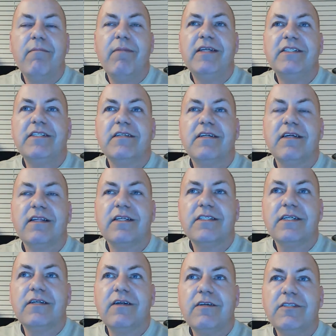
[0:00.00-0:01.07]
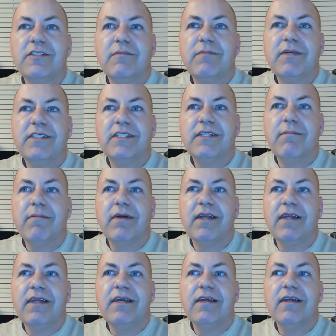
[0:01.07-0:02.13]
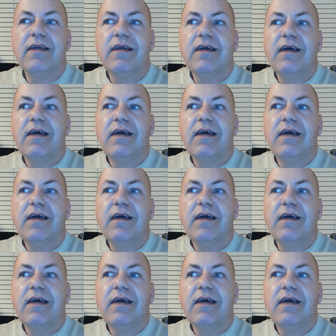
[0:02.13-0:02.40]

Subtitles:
Basically, this can also be somebody